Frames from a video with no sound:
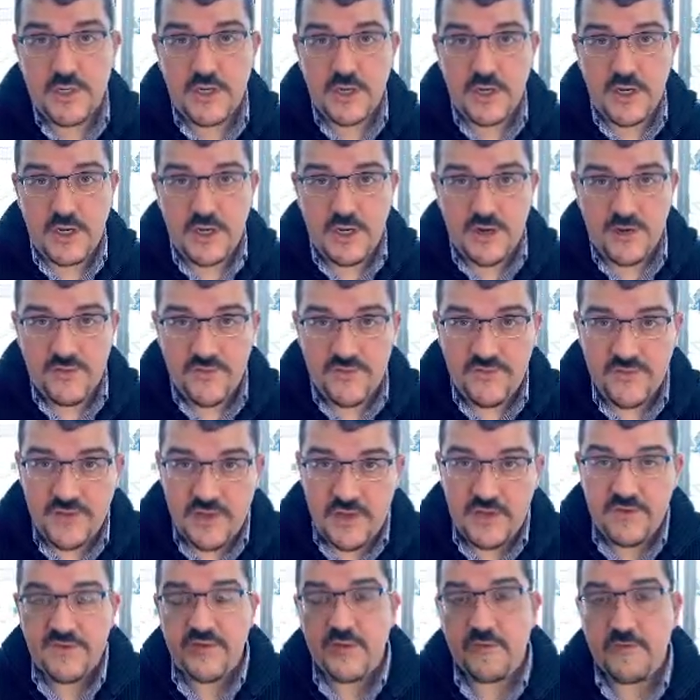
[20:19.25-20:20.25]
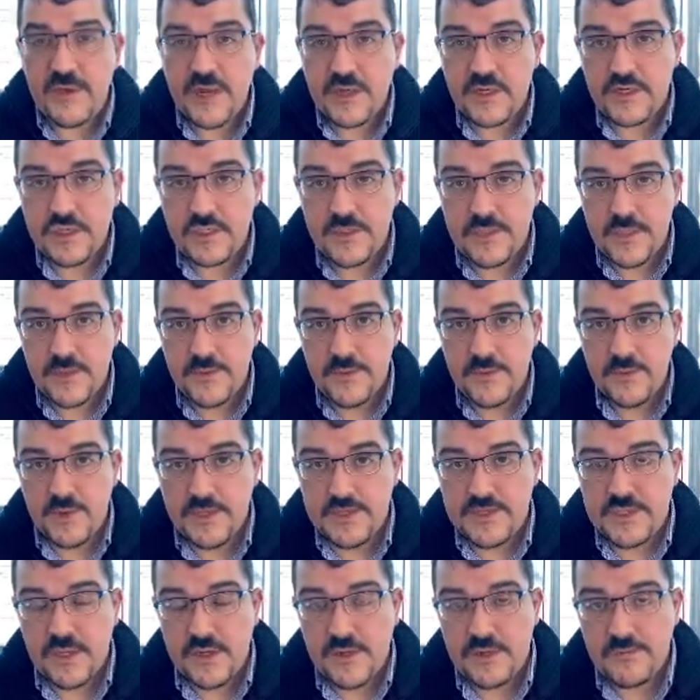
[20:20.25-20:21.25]
of information that we
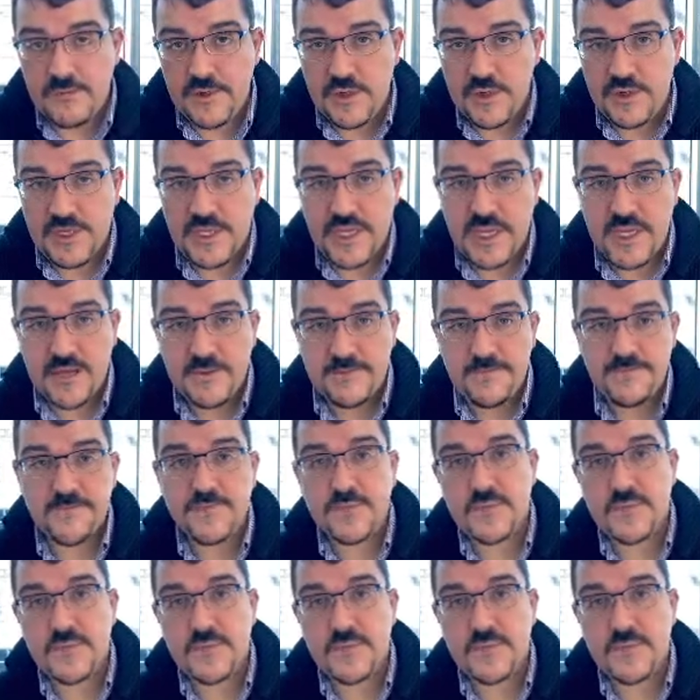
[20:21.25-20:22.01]
want to communicate.